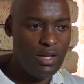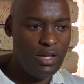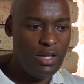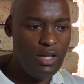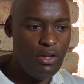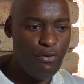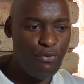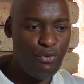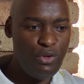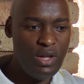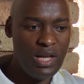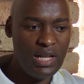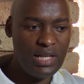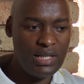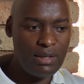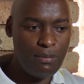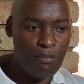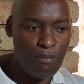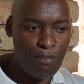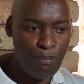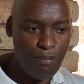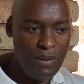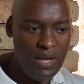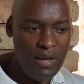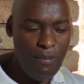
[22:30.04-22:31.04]
if you had
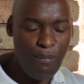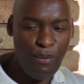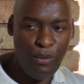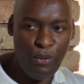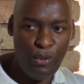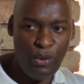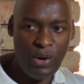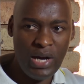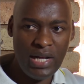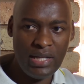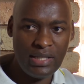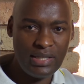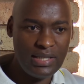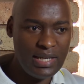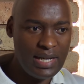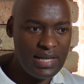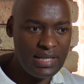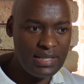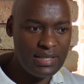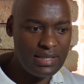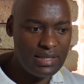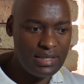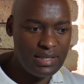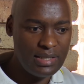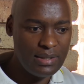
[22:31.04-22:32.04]
people who are
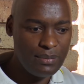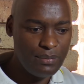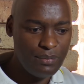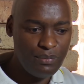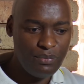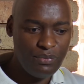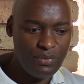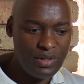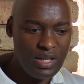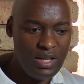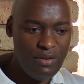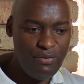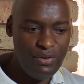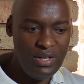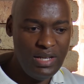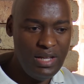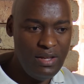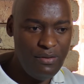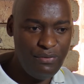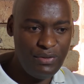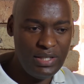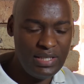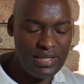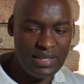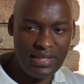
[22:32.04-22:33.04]
just, even
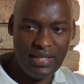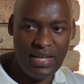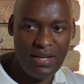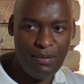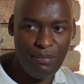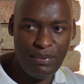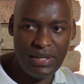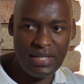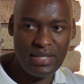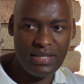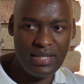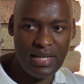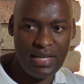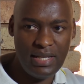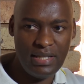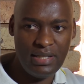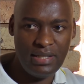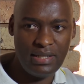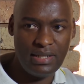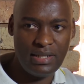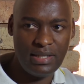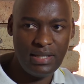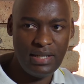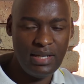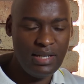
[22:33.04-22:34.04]
if it's
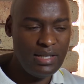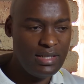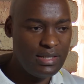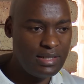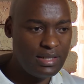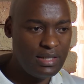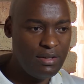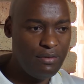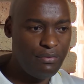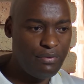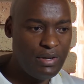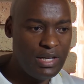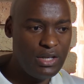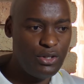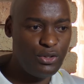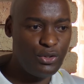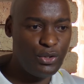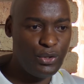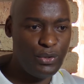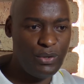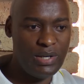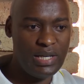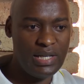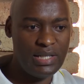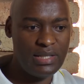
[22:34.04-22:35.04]
10% driven
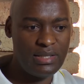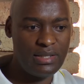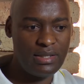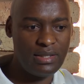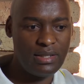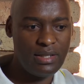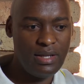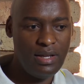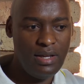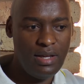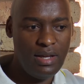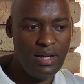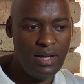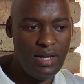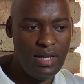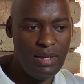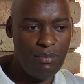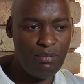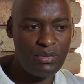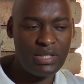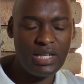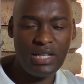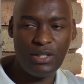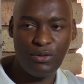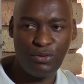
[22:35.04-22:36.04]
towards
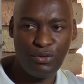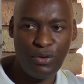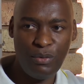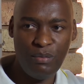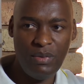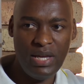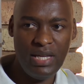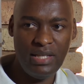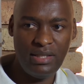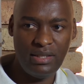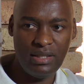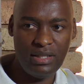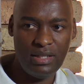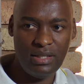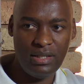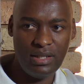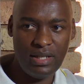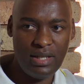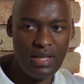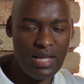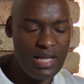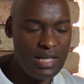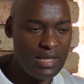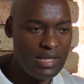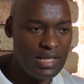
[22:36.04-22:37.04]

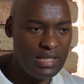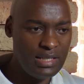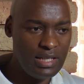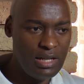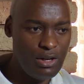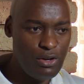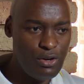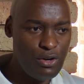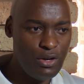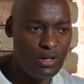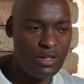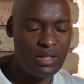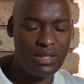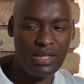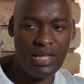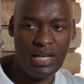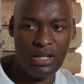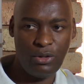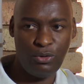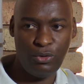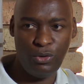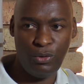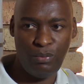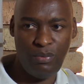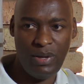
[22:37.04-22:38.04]
transformation, there's a lot
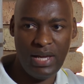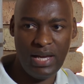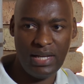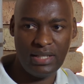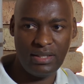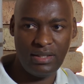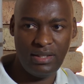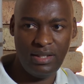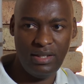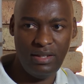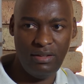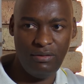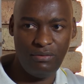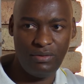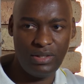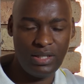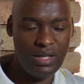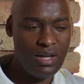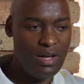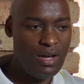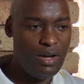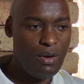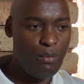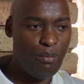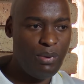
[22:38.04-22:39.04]
that could be achieved.
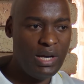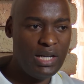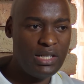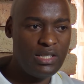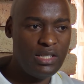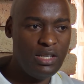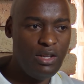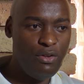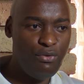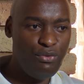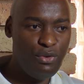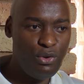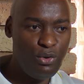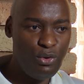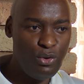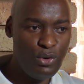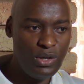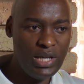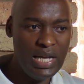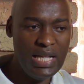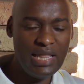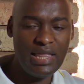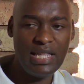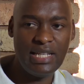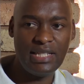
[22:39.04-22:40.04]
But if you
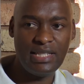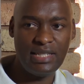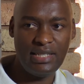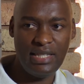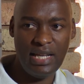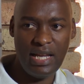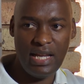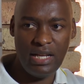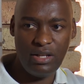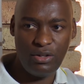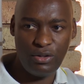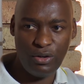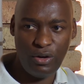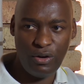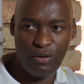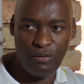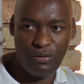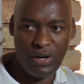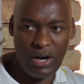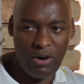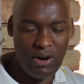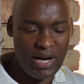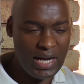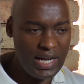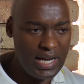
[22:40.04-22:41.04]
look at the state
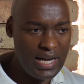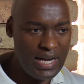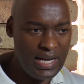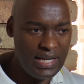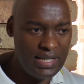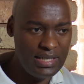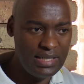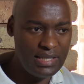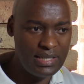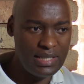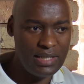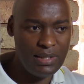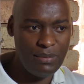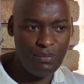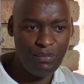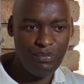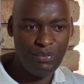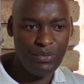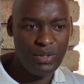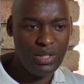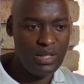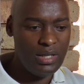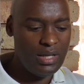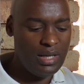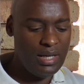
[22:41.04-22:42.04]
of our country,
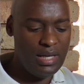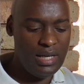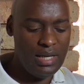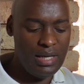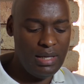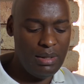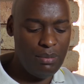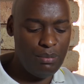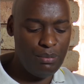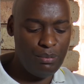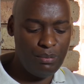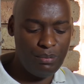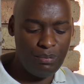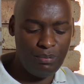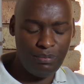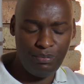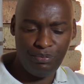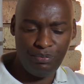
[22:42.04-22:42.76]
the